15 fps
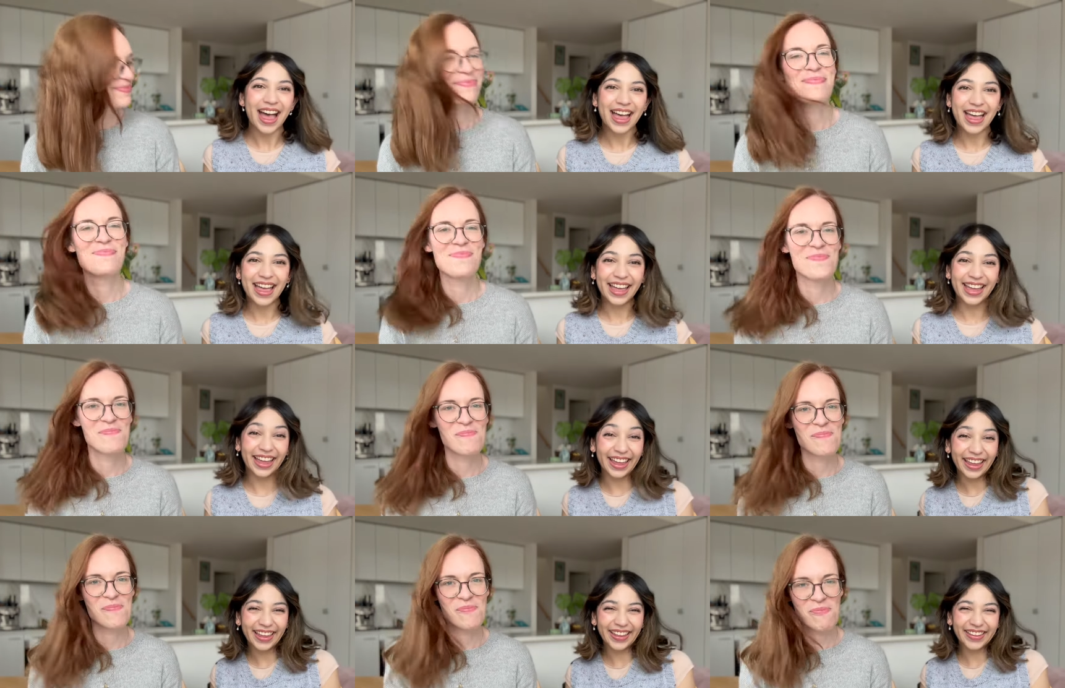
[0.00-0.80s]

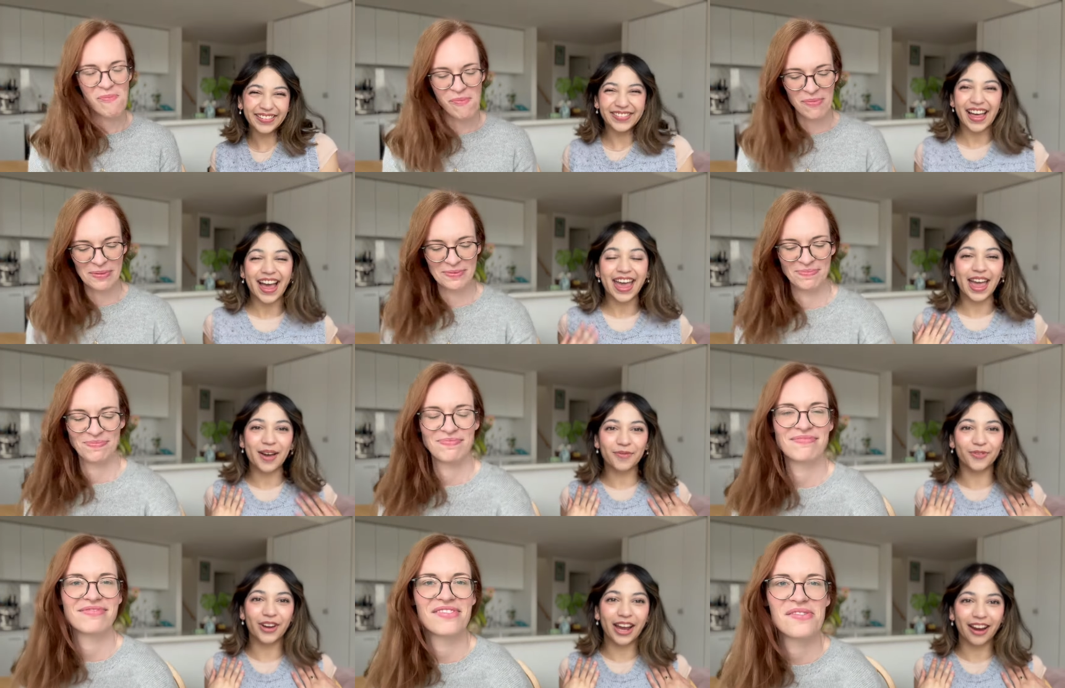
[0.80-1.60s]
Speaker 1: I
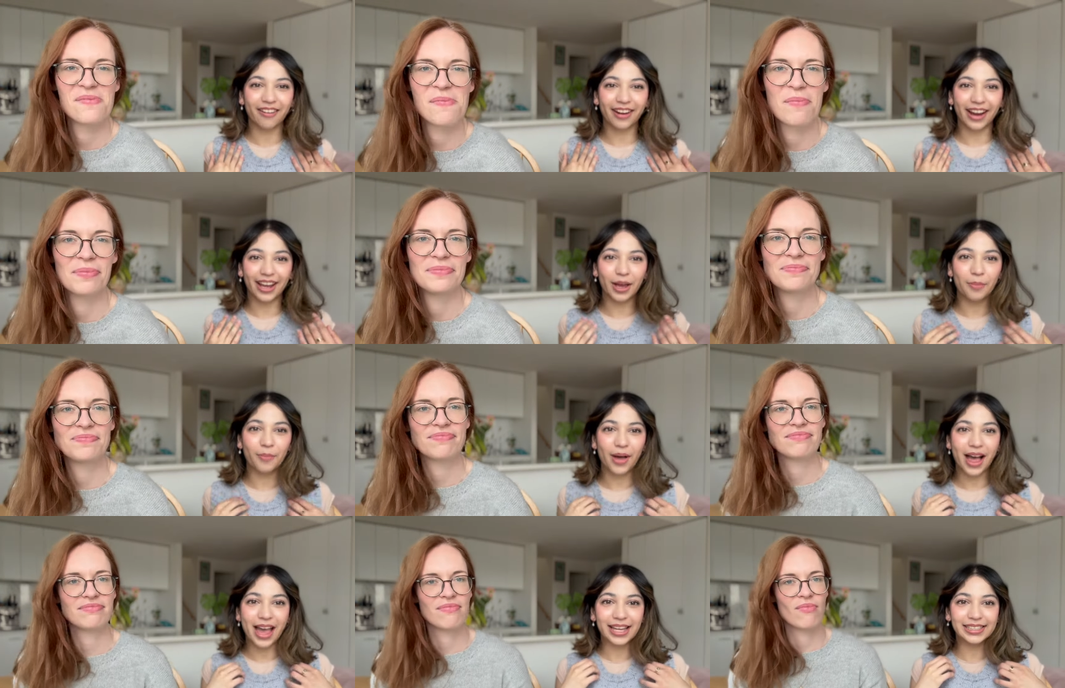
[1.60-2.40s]
am wearing
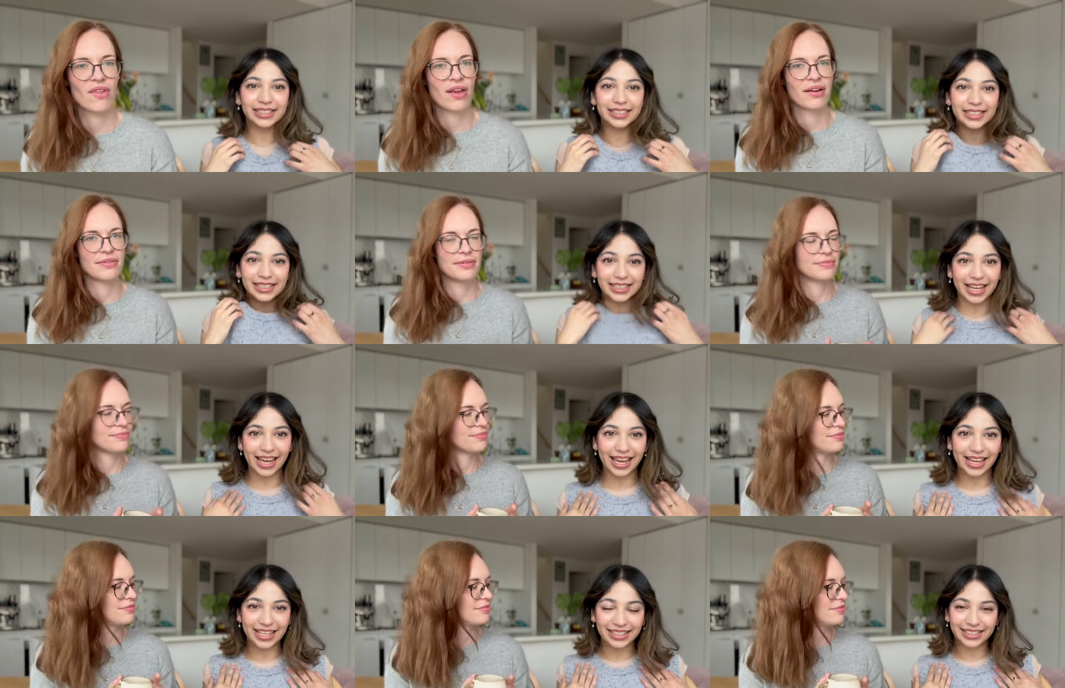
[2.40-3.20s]
my
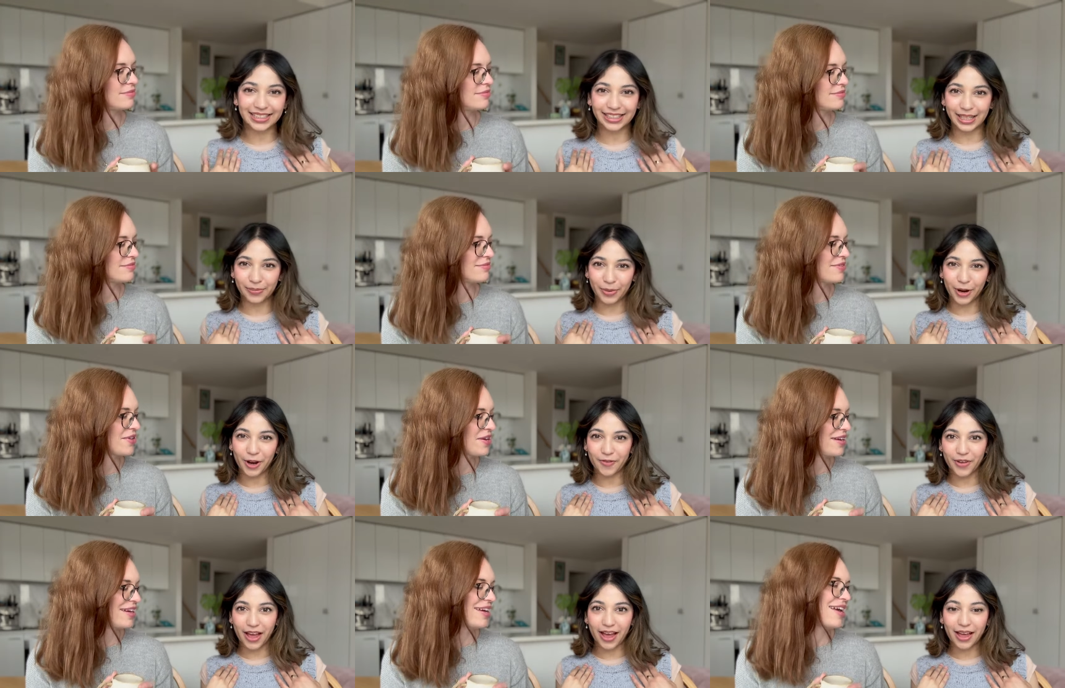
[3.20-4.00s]
Sille
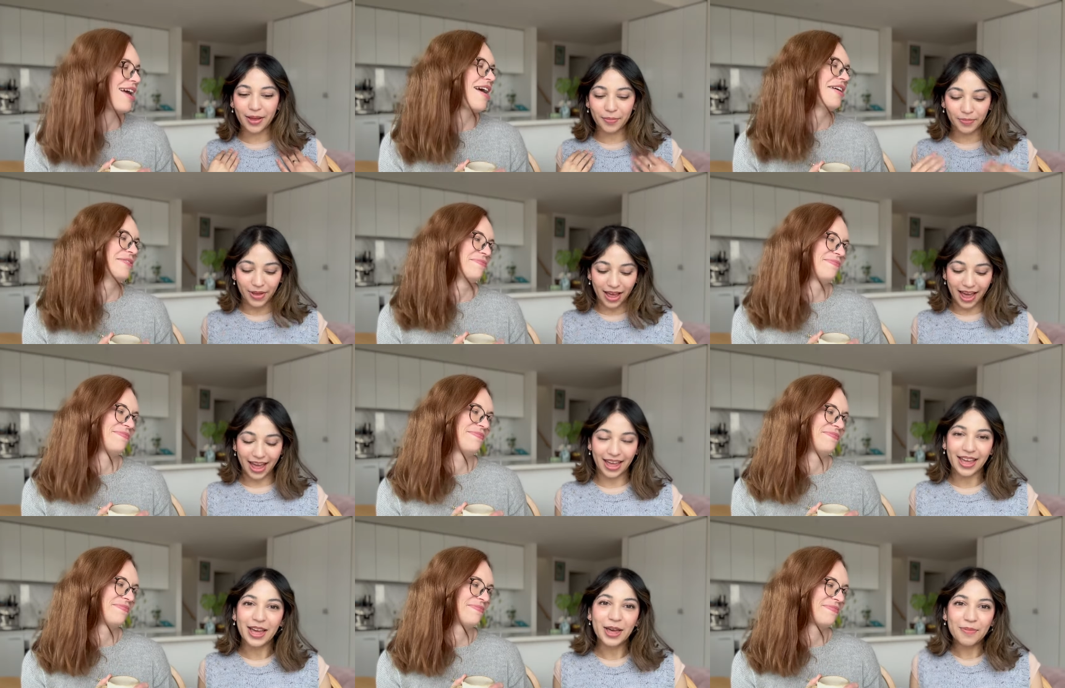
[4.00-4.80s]
Slipover
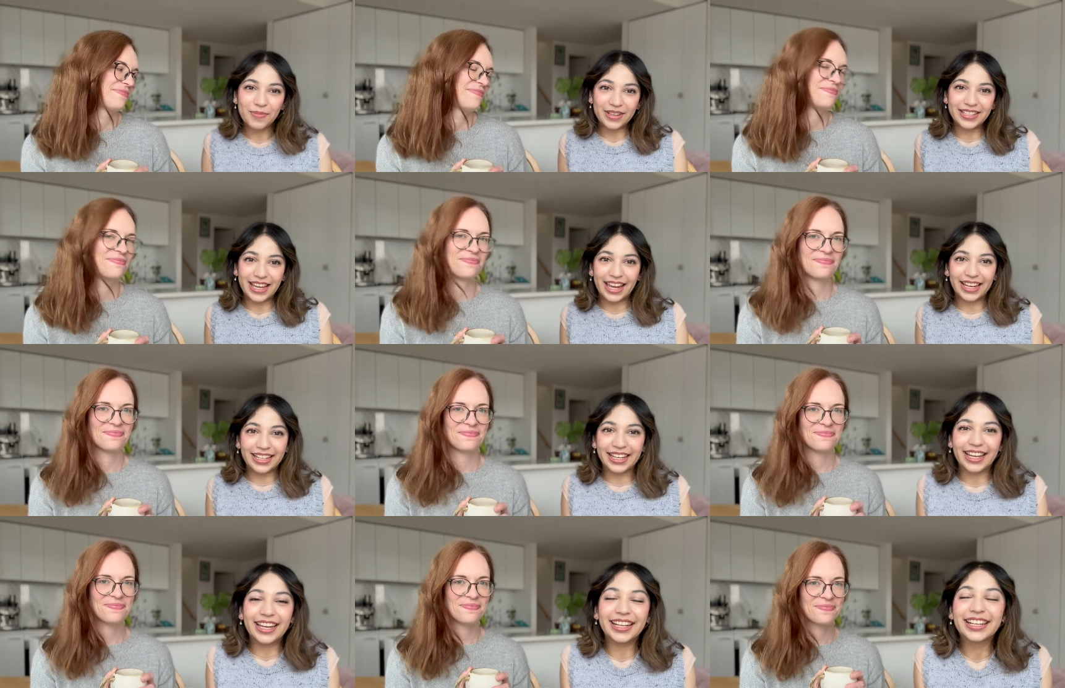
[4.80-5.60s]
by Petite
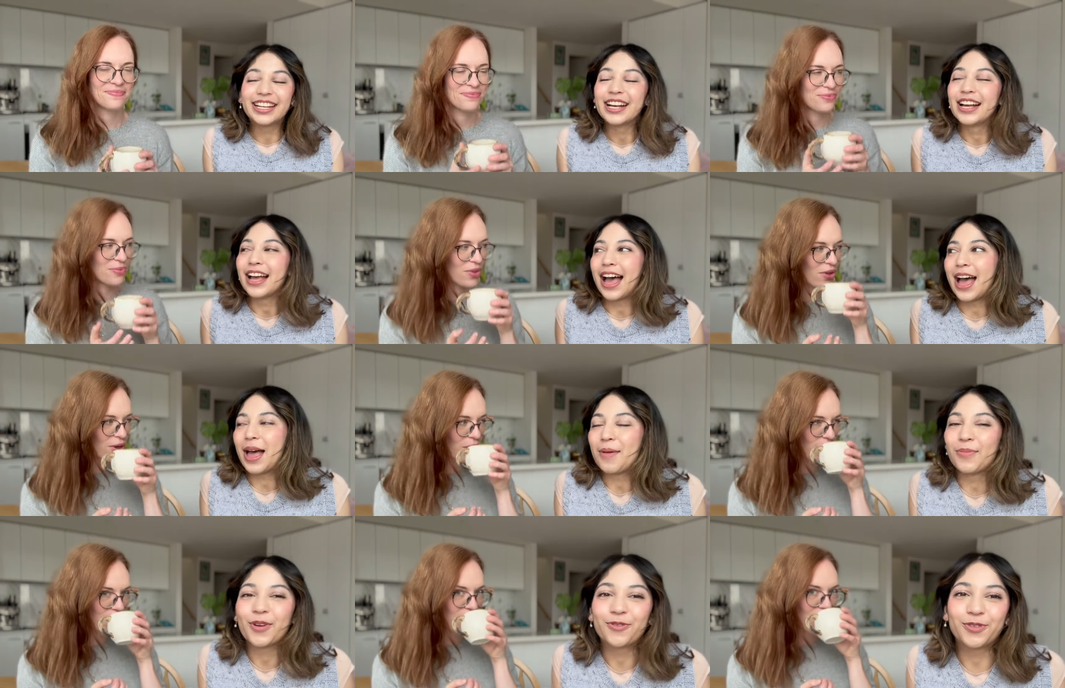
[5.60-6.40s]
Knit.
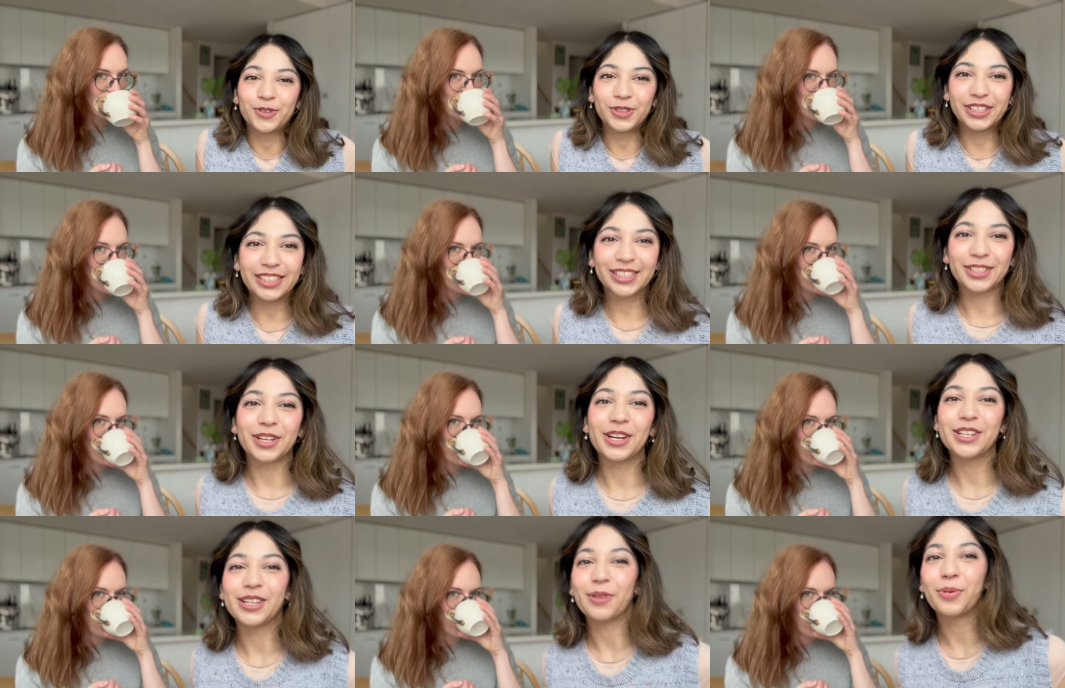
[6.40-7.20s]
Um, full
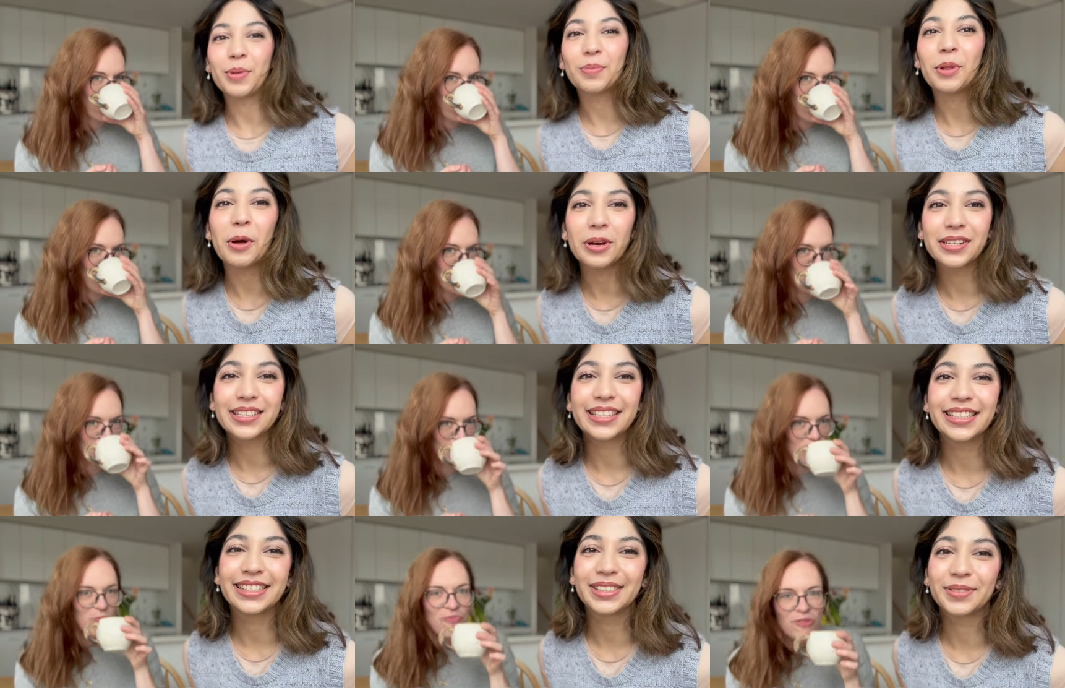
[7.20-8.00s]
disclosure, we blocked
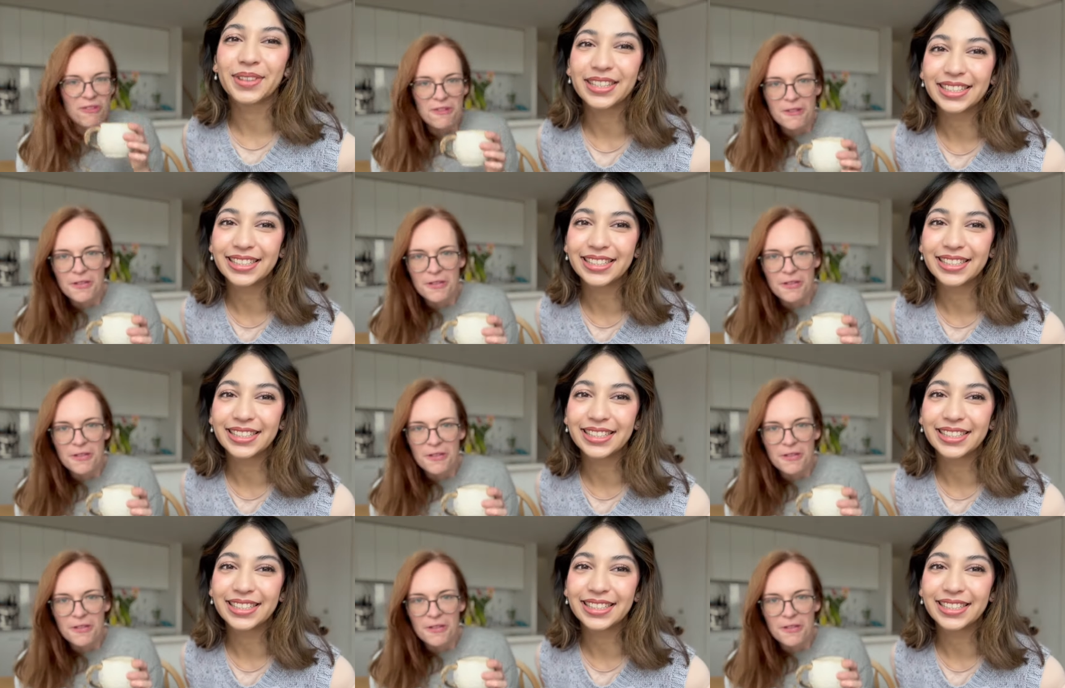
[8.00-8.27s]
this with a